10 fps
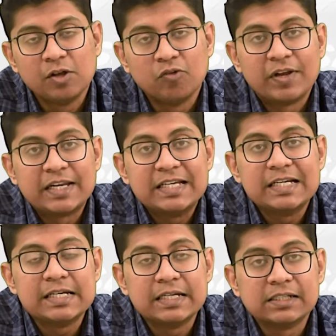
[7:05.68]
when
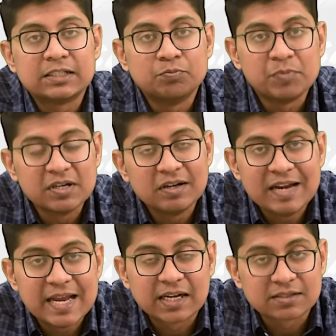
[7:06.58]
he is
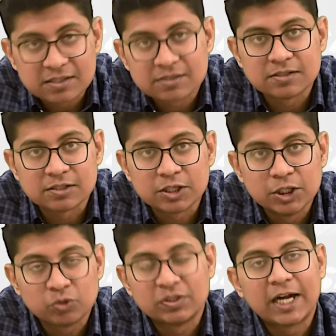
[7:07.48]
merely an assistant
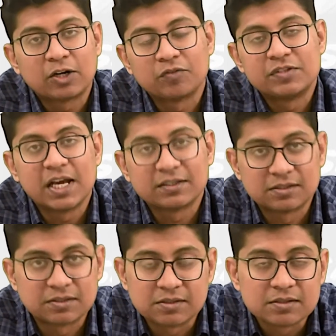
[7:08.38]
to that of the
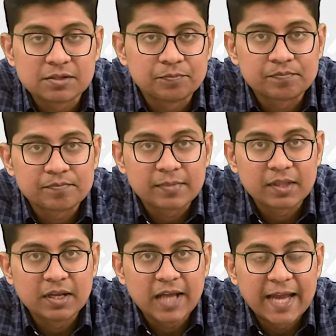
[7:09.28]
assistant.
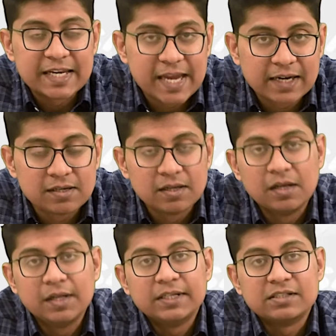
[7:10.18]
And yet,
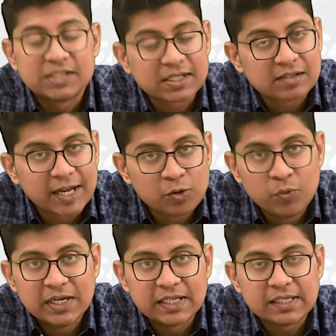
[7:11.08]
just like
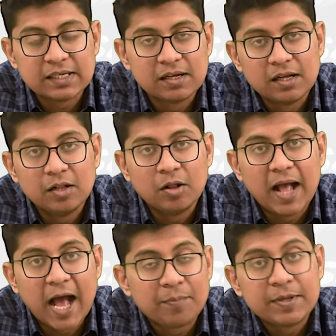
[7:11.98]
Willy,
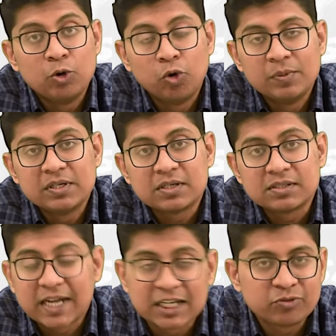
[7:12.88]
Happy Loman
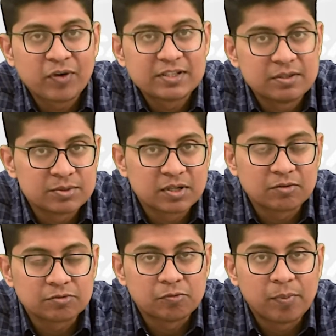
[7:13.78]
satisfies
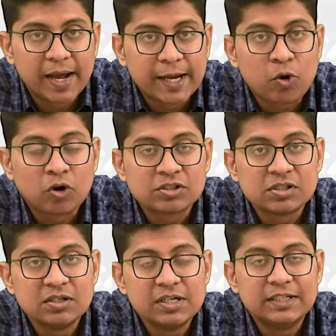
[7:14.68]
himself by
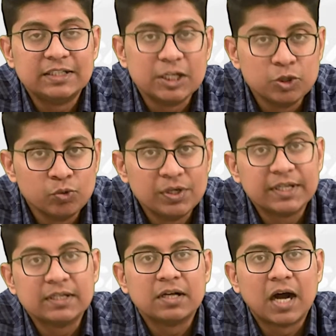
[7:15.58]
constantly
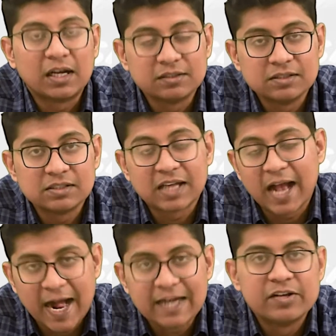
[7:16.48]
deluding others
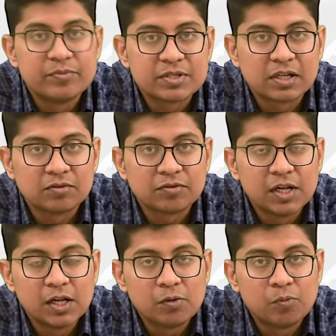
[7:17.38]
and himself
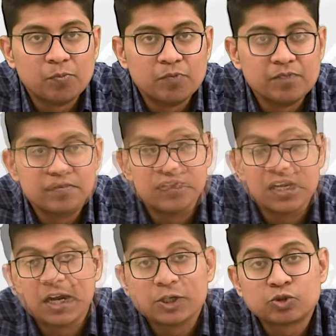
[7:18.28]
with
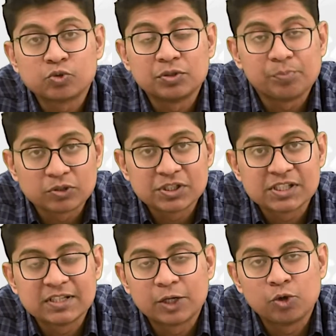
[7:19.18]
regards to the
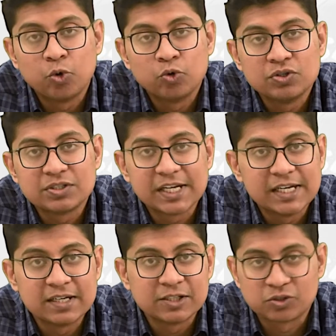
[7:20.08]
position that he holds
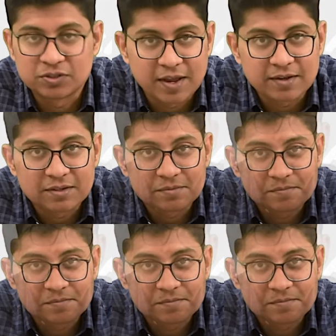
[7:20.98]
in his society.